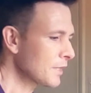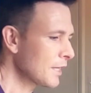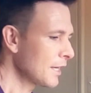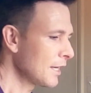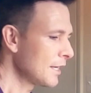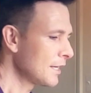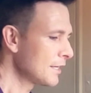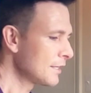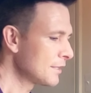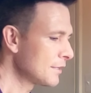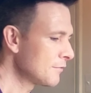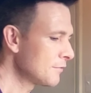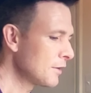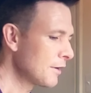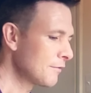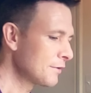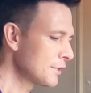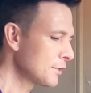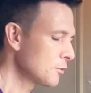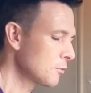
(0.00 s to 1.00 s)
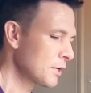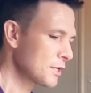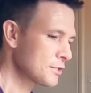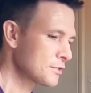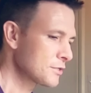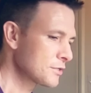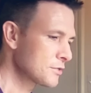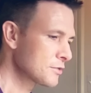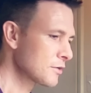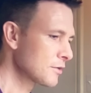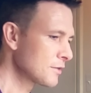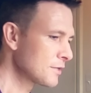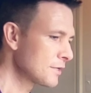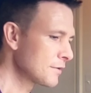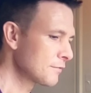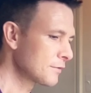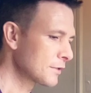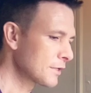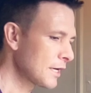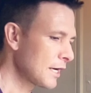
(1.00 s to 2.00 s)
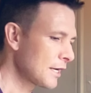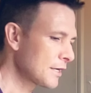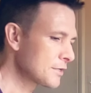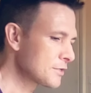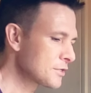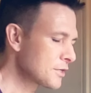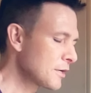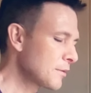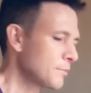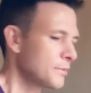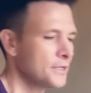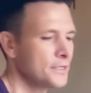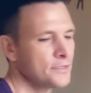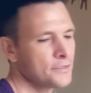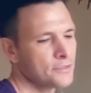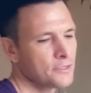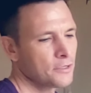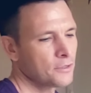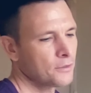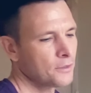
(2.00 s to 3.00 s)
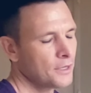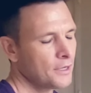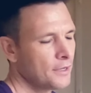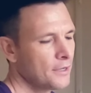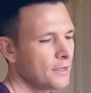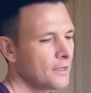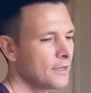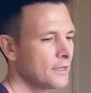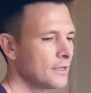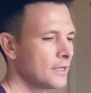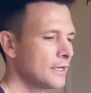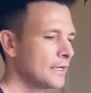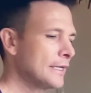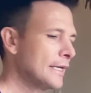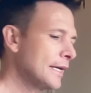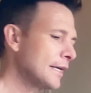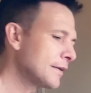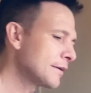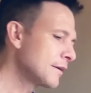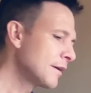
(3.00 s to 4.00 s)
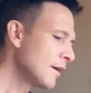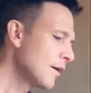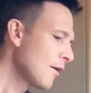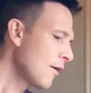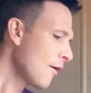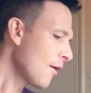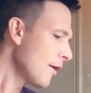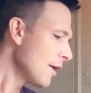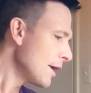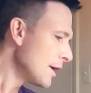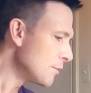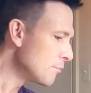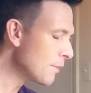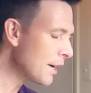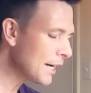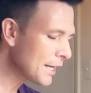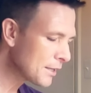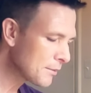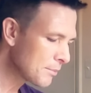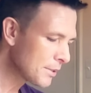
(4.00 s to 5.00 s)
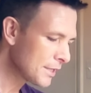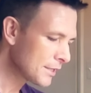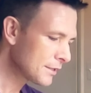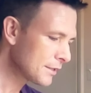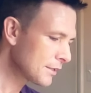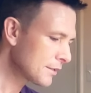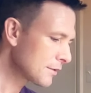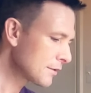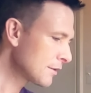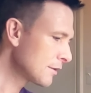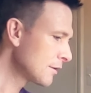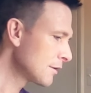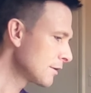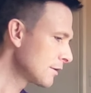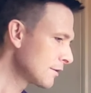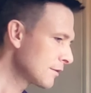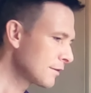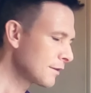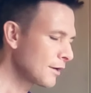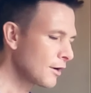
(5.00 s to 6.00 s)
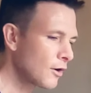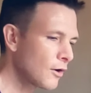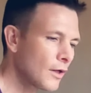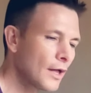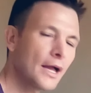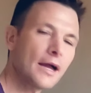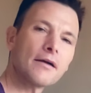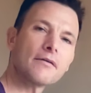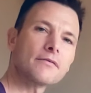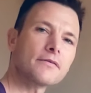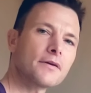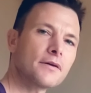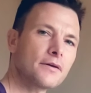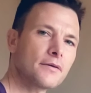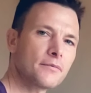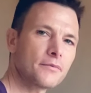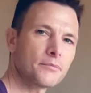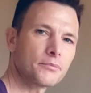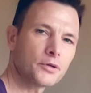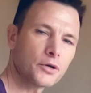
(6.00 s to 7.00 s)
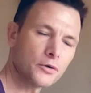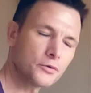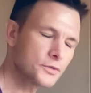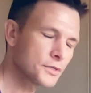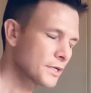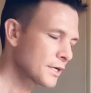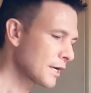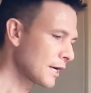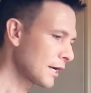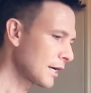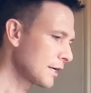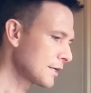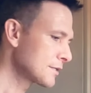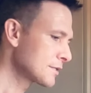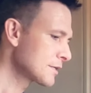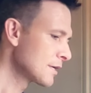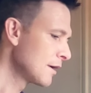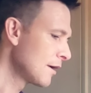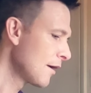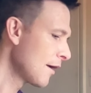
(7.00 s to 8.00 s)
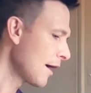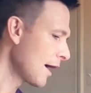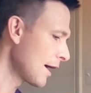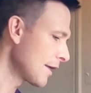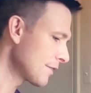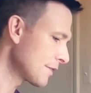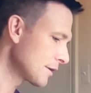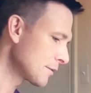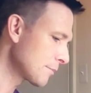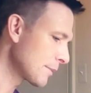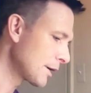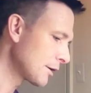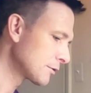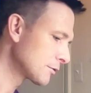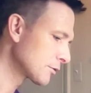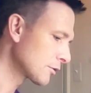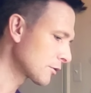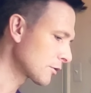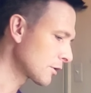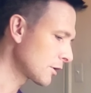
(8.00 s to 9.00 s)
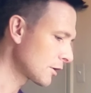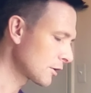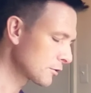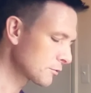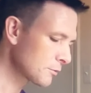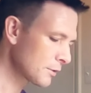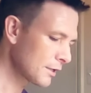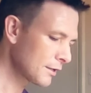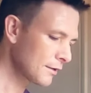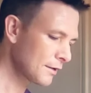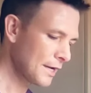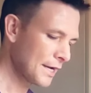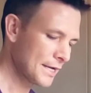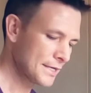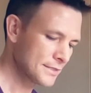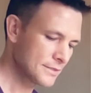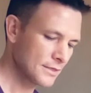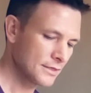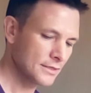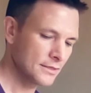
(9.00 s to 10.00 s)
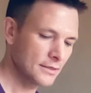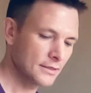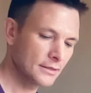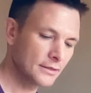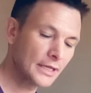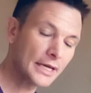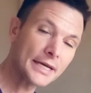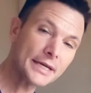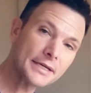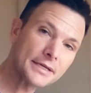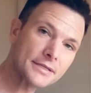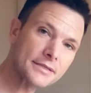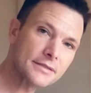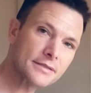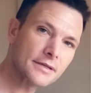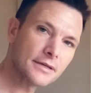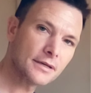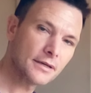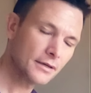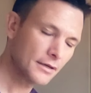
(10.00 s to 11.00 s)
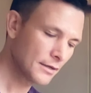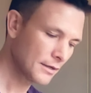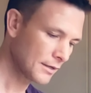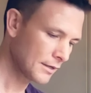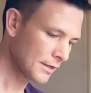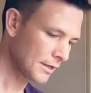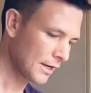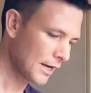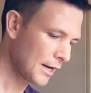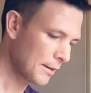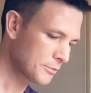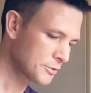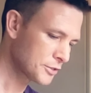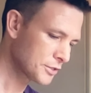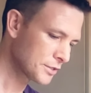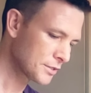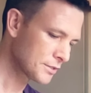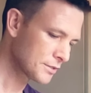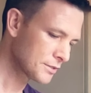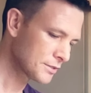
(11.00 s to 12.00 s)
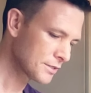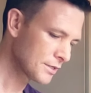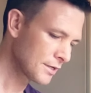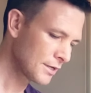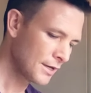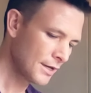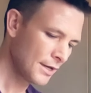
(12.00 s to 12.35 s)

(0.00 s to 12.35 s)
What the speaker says: And if you have any questions on the different cottage companies. So again, in my opinion, they all have pros and cons. I think Laurel Hardware has the lightest options